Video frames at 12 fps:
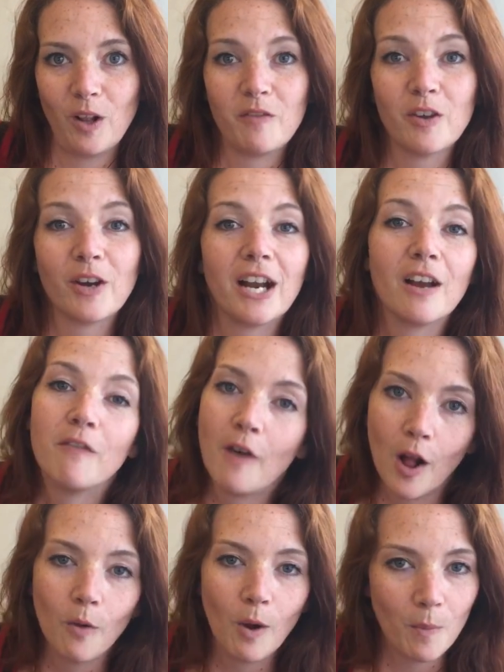if they're getting
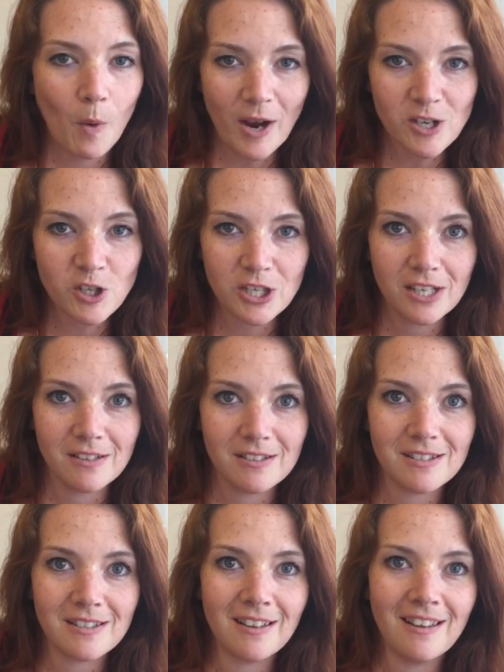follow-up
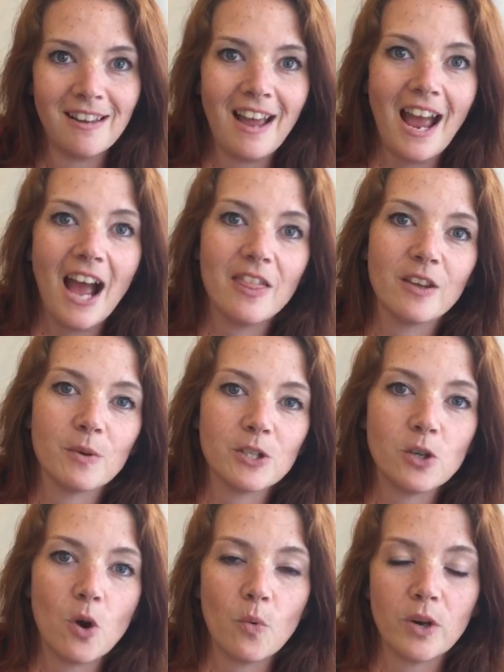questions and there was
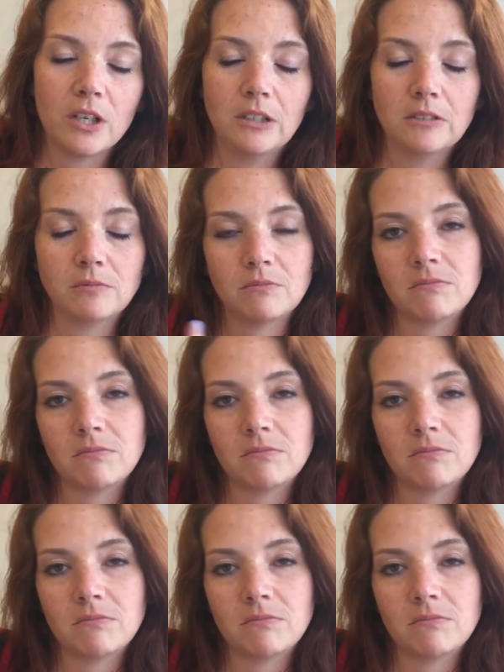no real